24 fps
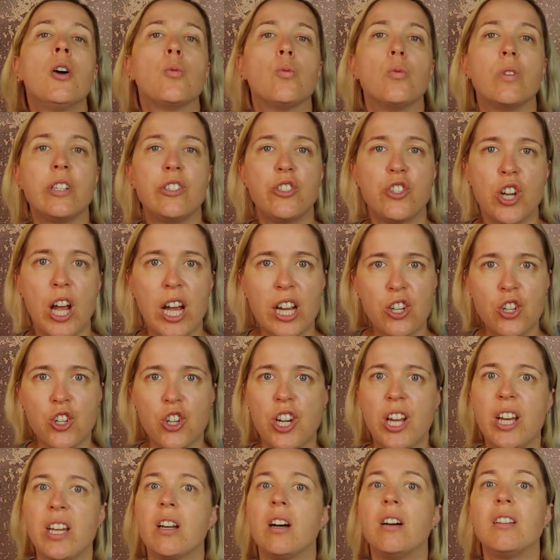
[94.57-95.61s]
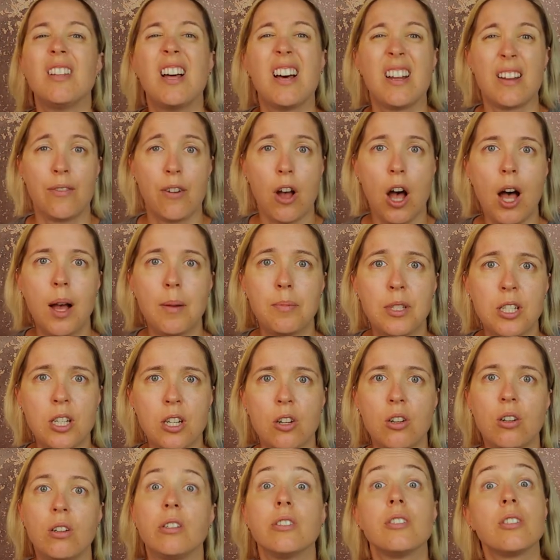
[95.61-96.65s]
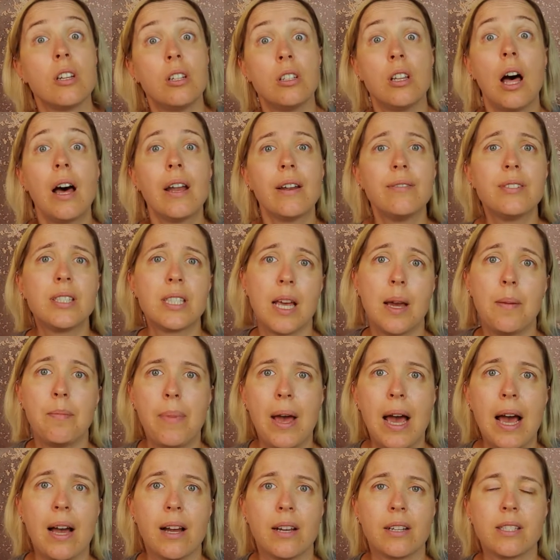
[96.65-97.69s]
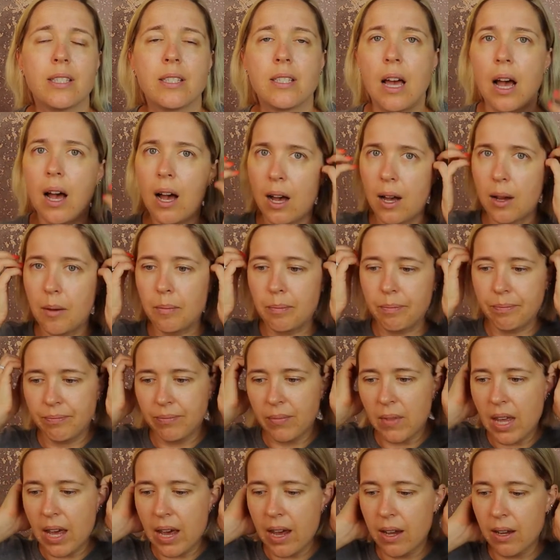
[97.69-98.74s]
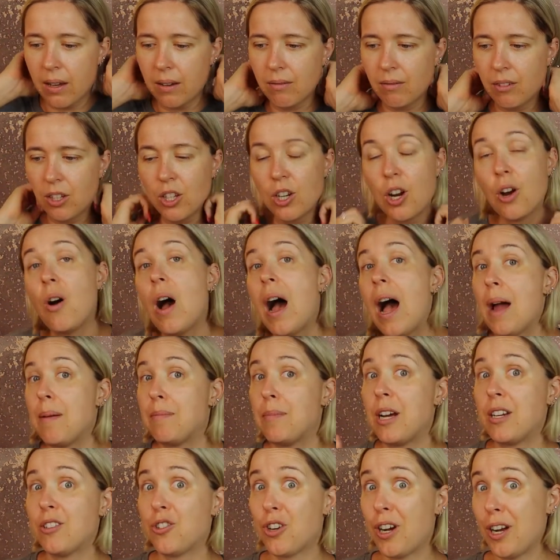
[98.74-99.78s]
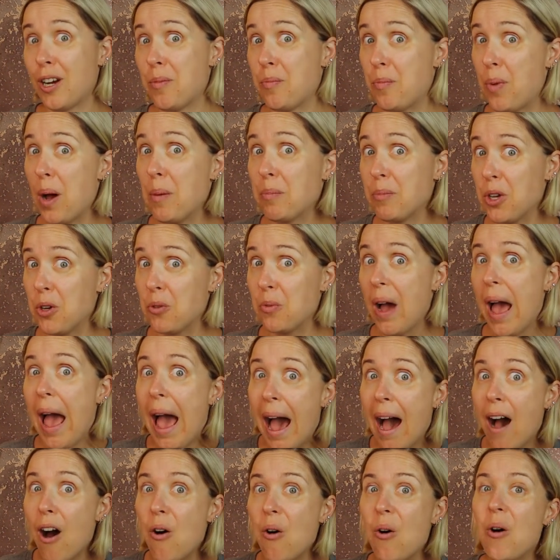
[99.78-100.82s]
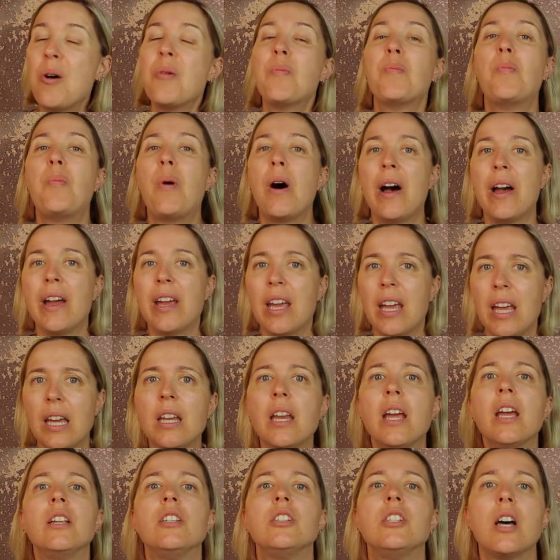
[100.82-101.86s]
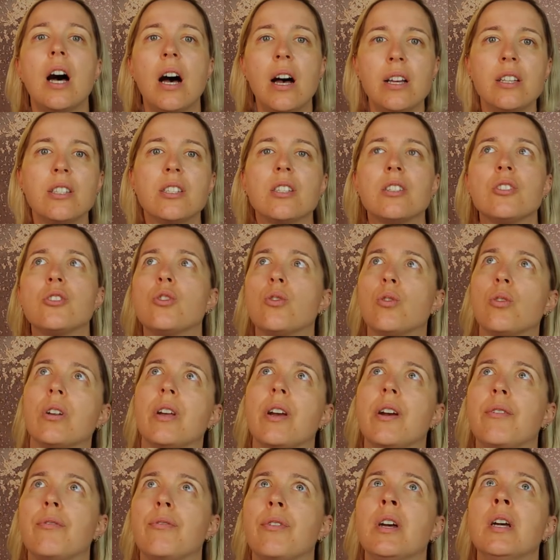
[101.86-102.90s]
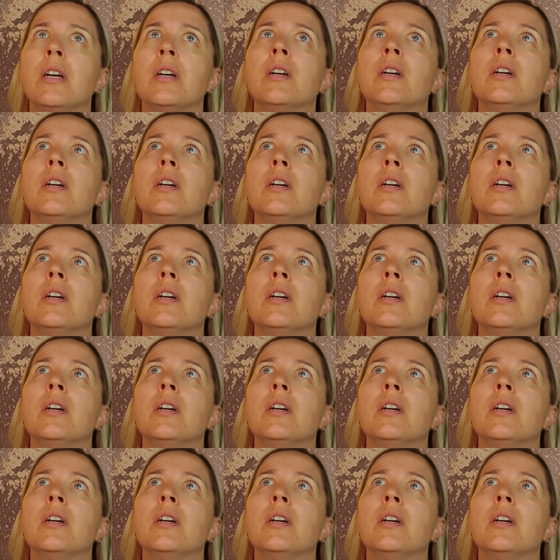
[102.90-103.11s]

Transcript: rejection, a lot of obstacles, a lot of setbacks um, that, you know, I'm not trying to bum you out, but it does sort of